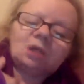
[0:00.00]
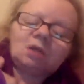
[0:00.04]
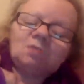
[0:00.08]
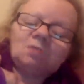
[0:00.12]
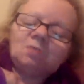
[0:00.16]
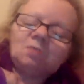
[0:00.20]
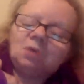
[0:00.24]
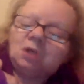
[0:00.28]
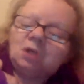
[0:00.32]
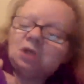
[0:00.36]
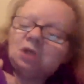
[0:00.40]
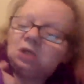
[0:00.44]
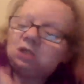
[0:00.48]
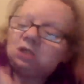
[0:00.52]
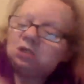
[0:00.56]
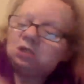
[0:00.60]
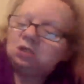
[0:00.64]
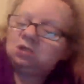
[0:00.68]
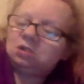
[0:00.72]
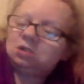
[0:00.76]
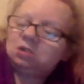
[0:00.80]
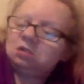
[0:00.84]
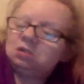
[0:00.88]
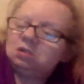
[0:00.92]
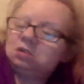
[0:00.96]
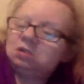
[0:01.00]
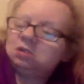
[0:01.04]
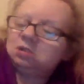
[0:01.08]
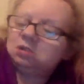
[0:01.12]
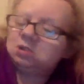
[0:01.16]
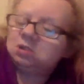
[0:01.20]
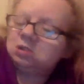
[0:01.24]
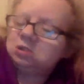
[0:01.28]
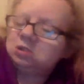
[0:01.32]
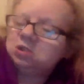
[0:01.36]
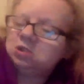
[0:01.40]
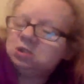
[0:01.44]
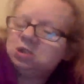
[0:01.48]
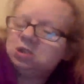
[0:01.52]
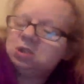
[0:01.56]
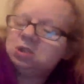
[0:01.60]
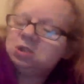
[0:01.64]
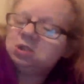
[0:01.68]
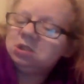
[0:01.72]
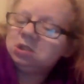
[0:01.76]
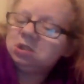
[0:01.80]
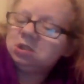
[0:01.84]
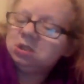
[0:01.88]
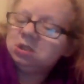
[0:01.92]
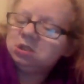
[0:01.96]
my
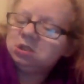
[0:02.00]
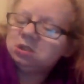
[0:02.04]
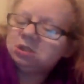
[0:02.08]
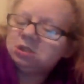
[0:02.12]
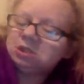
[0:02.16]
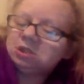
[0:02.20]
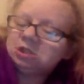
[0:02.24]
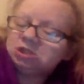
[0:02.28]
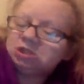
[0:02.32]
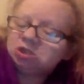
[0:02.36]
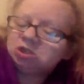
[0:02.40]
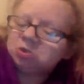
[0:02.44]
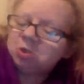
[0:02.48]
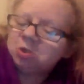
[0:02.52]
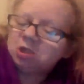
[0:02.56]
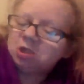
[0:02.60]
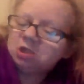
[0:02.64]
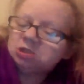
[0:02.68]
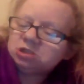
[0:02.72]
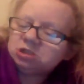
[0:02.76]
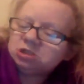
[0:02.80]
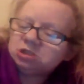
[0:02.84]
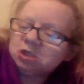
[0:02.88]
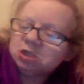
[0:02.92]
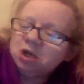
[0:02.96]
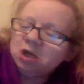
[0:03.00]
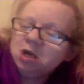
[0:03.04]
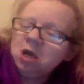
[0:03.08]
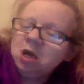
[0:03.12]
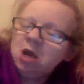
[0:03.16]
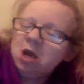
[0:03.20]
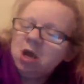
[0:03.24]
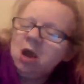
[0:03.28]
situation,